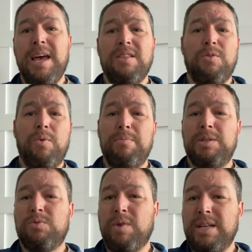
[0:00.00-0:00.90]
the
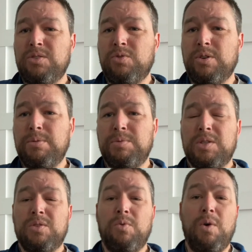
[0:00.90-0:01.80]
women's rights
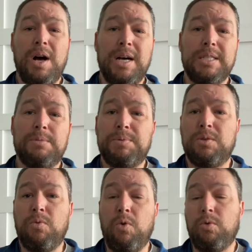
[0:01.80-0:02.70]
groups, the WASPs,
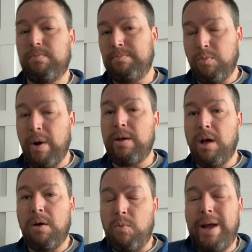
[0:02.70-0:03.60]
or
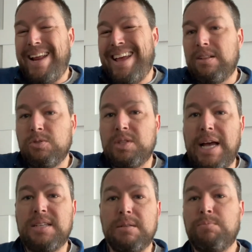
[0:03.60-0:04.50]
white
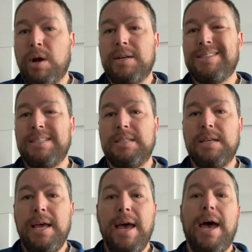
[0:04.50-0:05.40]
Anglo-Saxon Protestants,
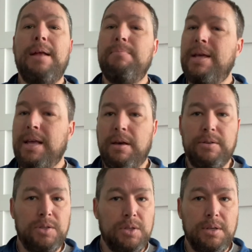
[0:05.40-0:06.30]
and many
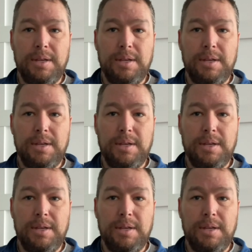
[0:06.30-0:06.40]
others.